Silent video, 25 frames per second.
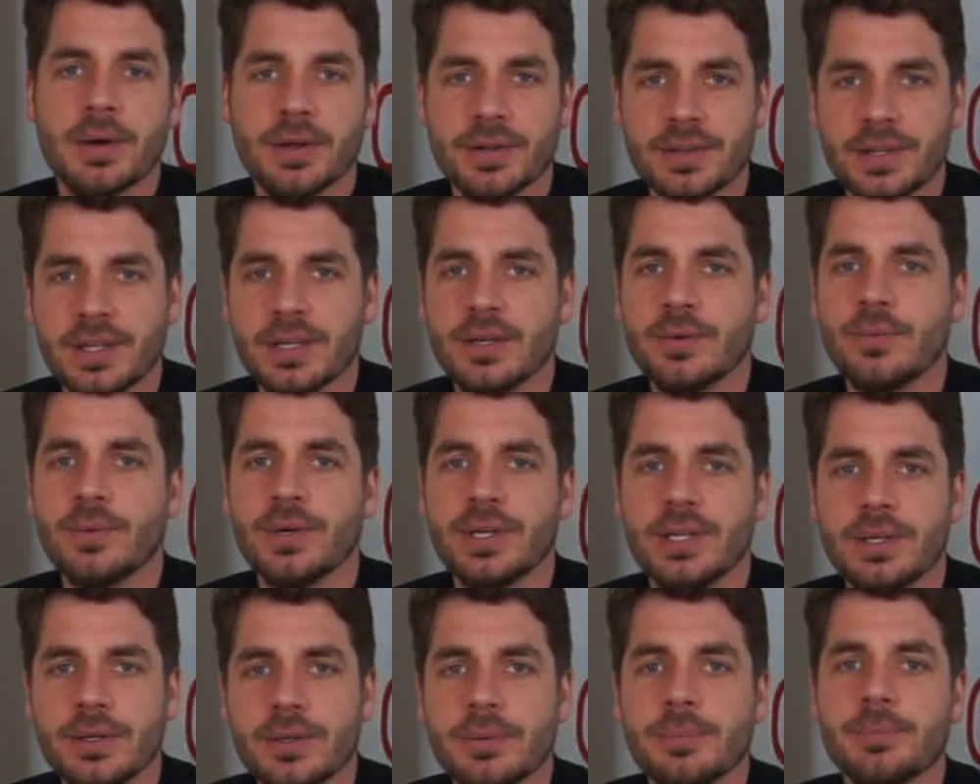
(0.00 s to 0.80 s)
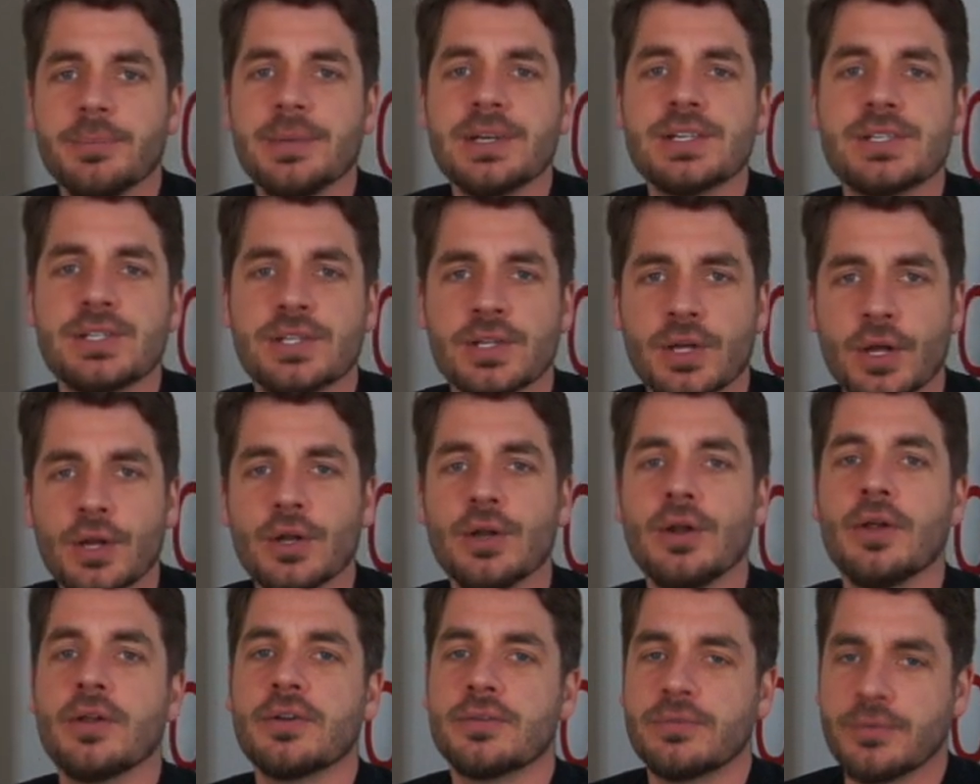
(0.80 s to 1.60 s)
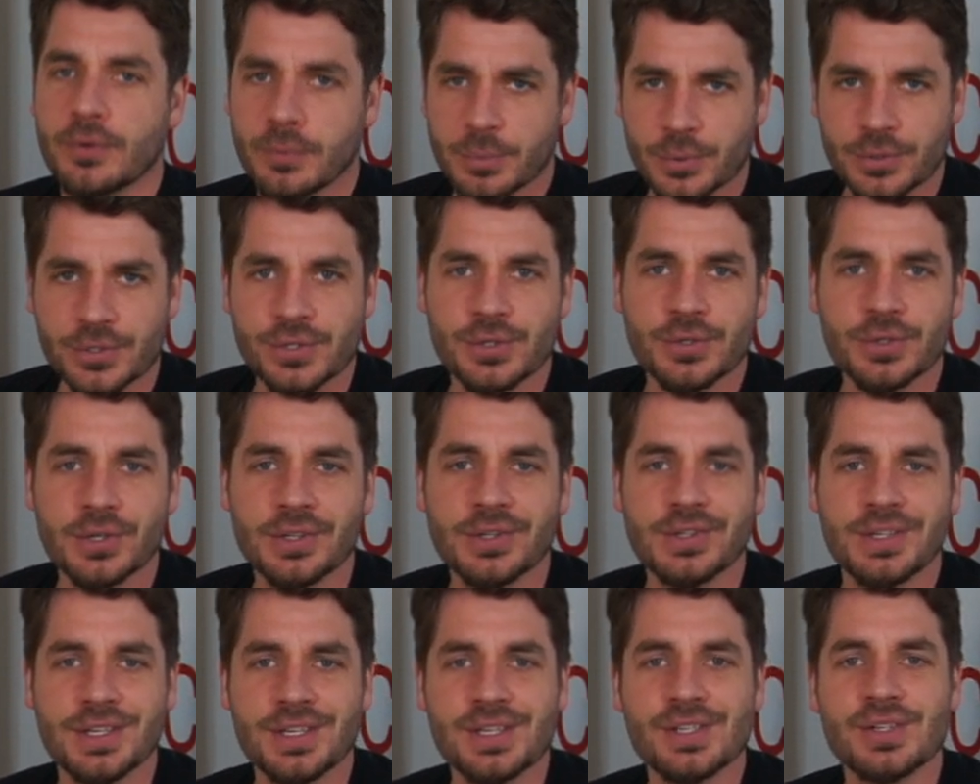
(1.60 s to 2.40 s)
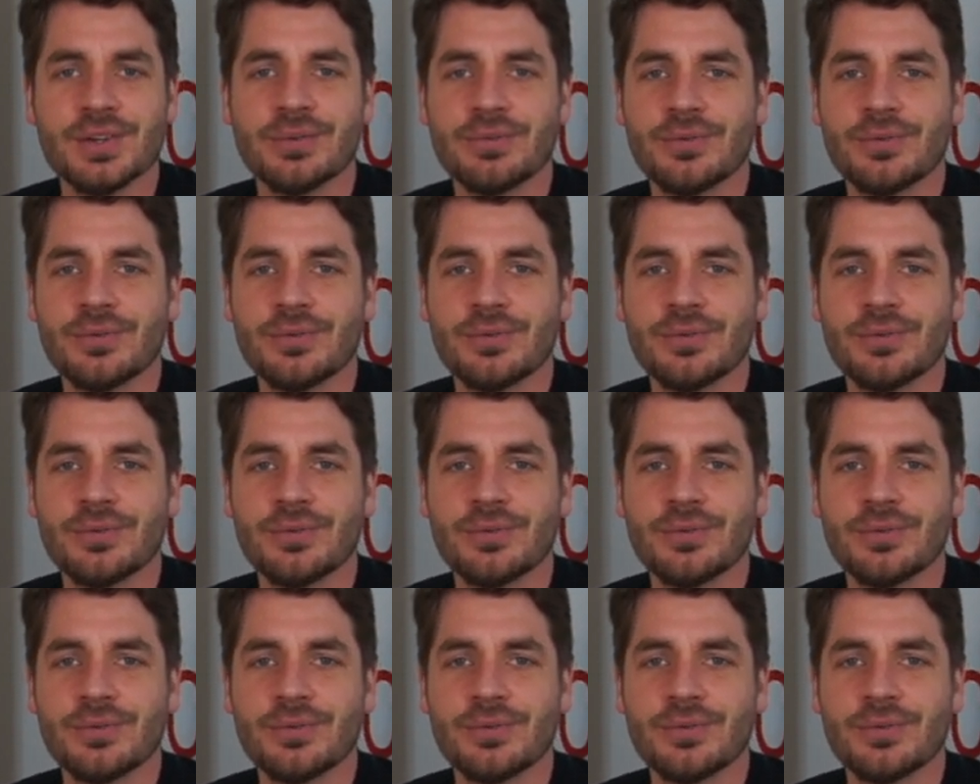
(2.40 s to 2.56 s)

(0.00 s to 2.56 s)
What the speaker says: I think we missed a lot of opportunities,